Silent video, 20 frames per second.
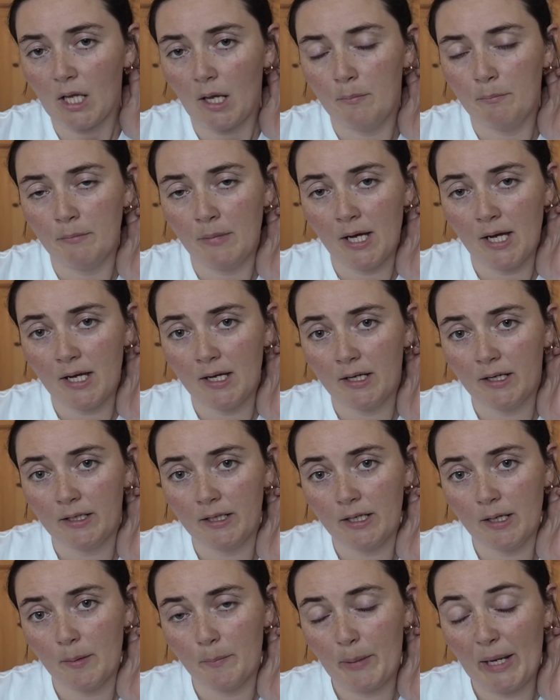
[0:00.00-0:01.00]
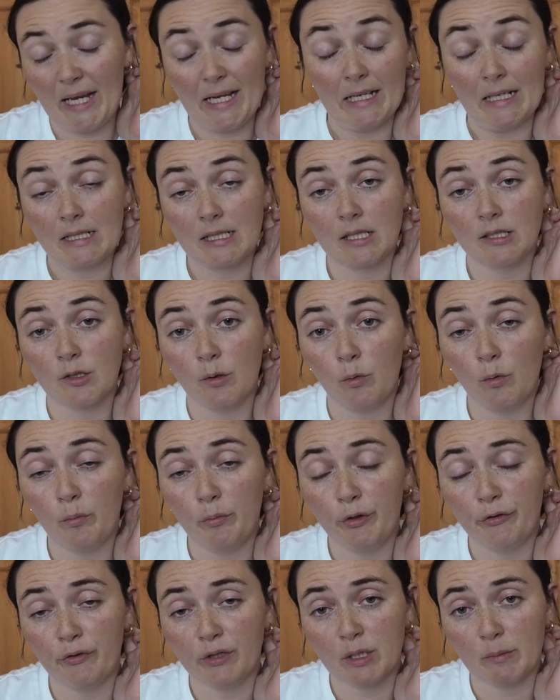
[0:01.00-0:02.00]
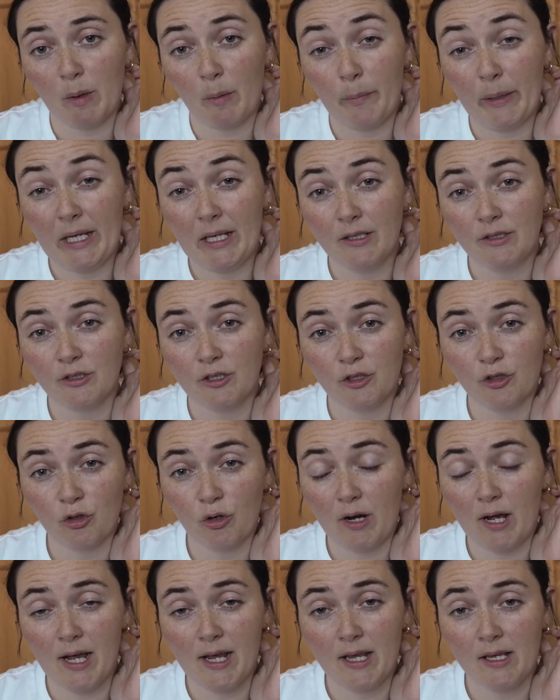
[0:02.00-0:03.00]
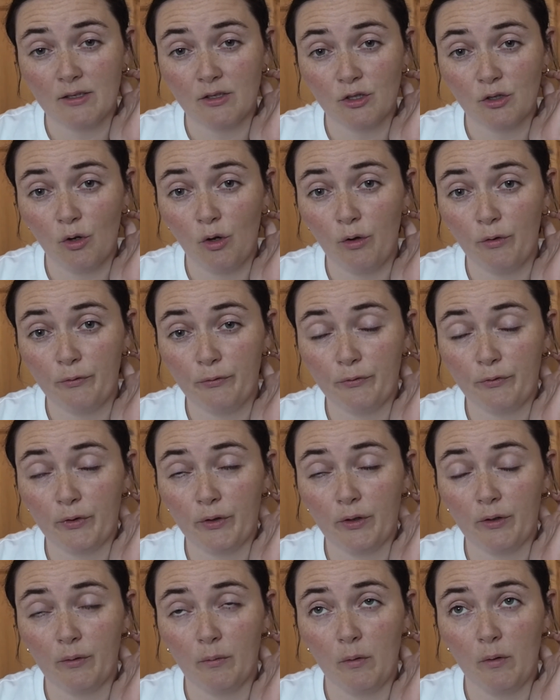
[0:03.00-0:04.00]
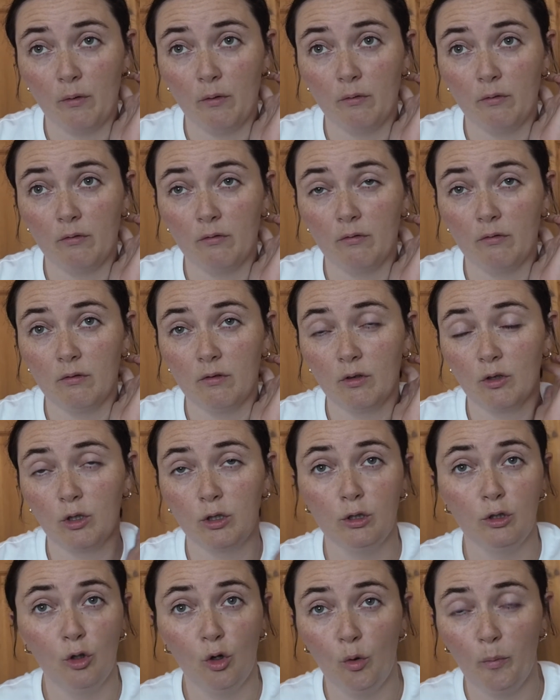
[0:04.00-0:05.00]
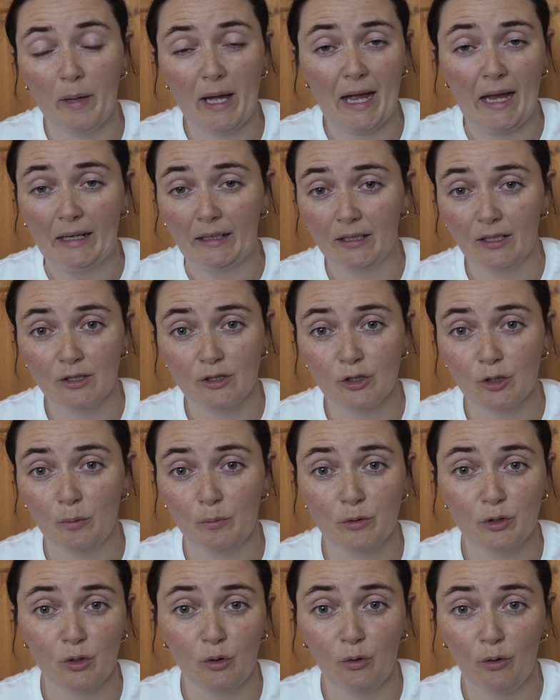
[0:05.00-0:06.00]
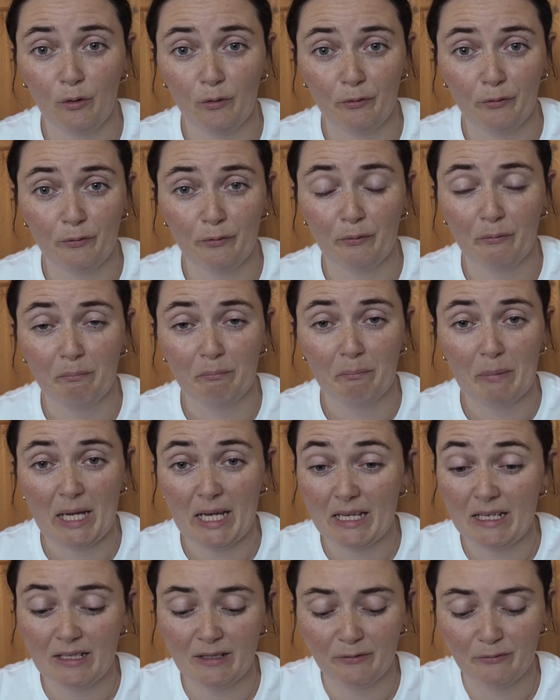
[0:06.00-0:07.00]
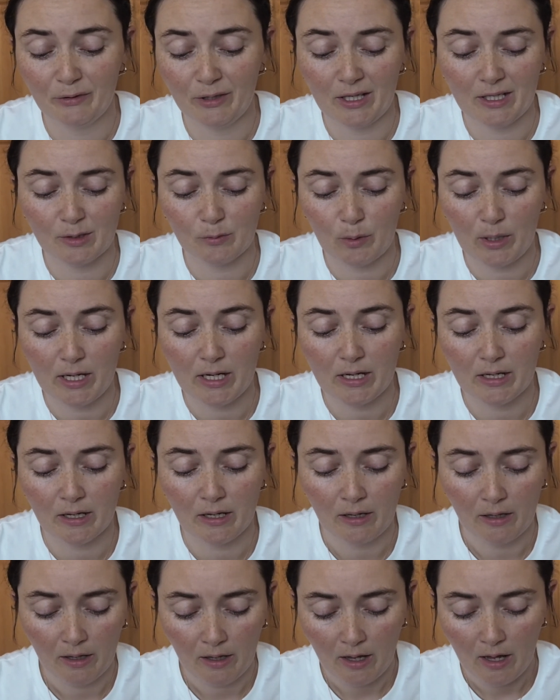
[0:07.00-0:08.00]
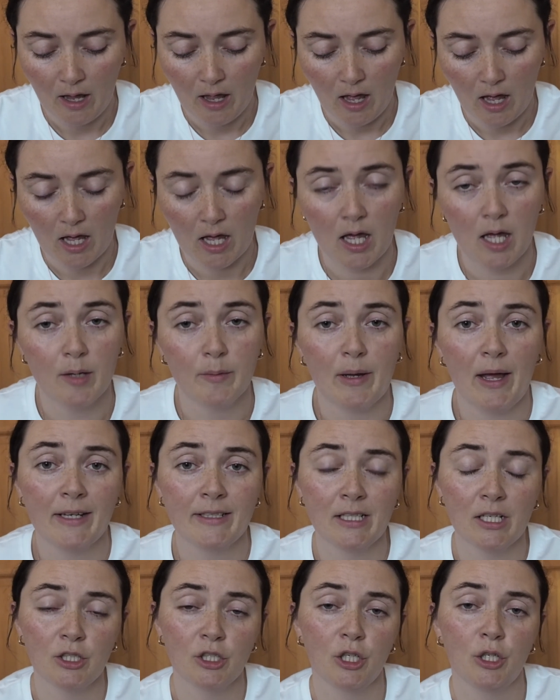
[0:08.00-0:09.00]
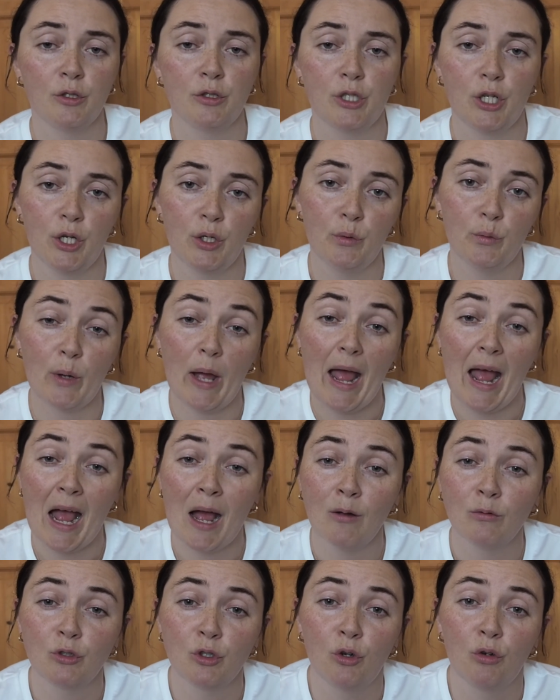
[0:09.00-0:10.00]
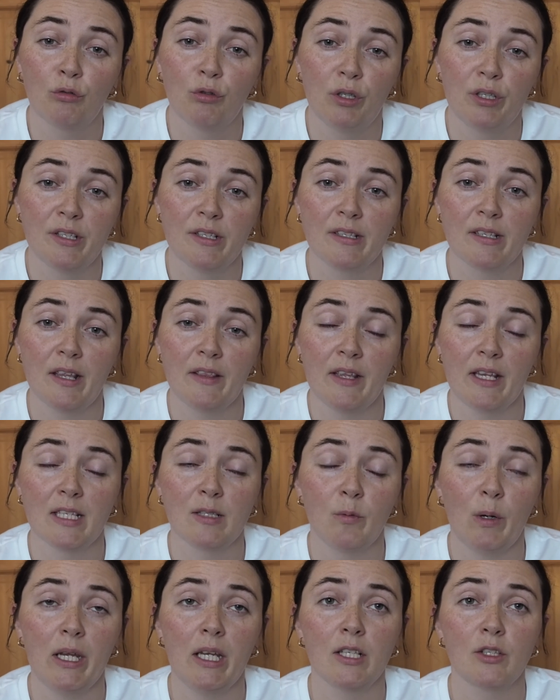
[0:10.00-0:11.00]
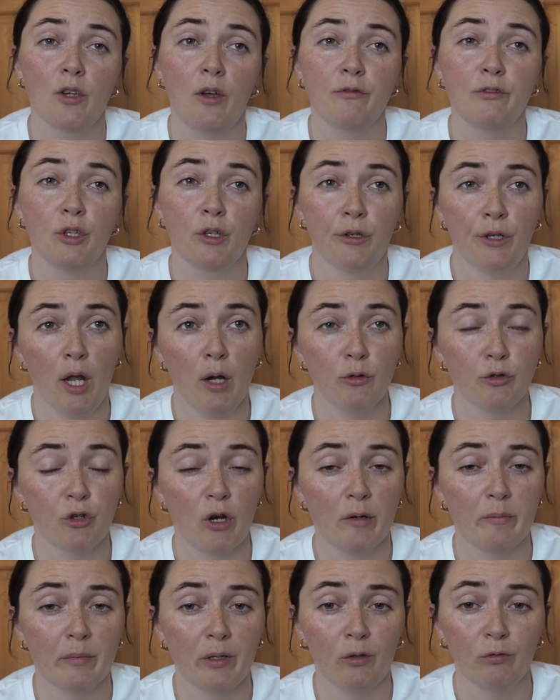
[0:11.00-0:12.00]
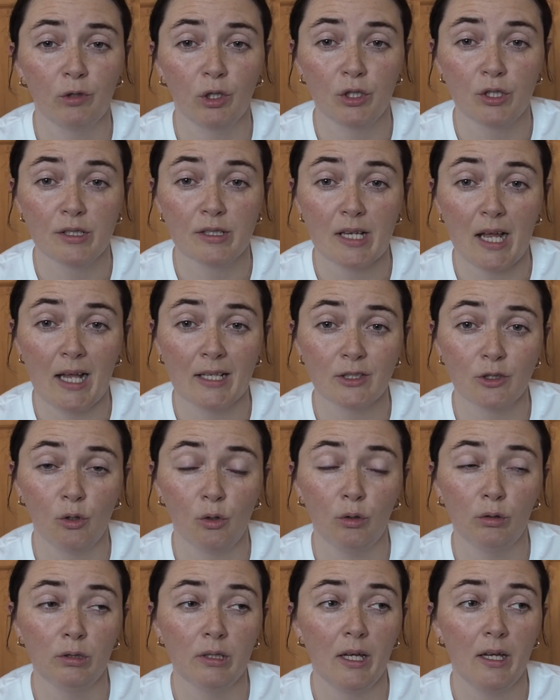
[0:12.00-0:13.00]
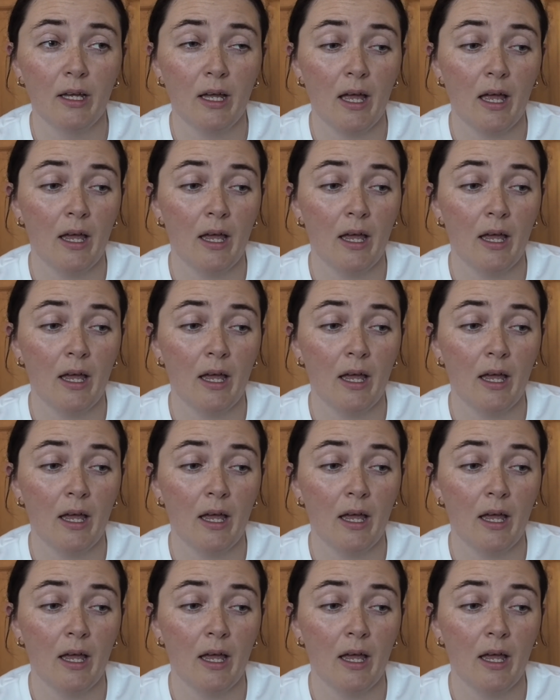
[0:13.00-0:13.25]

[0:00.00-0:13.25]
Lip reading: My peaks, so we'll move on to my peaks to try and sort of claw back some sort of peak for this week. I did do 2 outdoor runs this week, so I've done no treadmill runs at all.